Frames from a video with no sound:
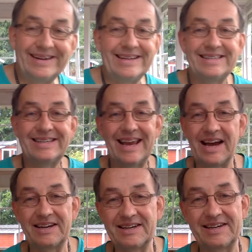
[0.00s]
is
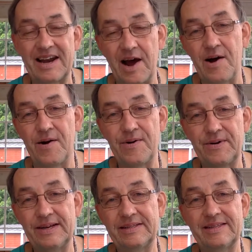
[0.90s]
cut
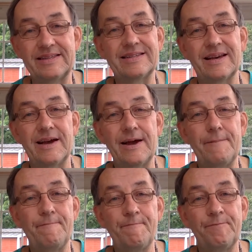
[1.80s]
down, it's
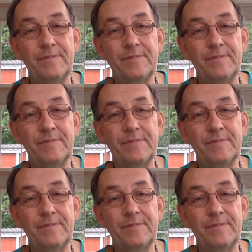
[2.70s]
um,